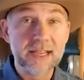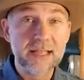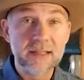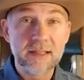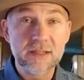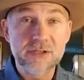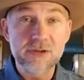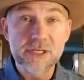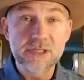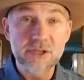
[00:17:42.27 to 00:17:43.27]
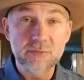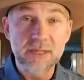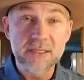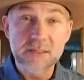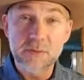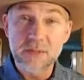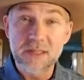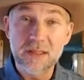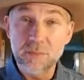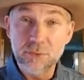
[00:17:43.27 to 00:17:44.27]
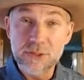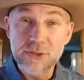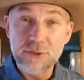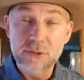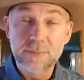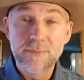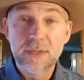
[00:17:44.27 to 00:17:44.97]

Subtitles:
in the strategic places within the printer.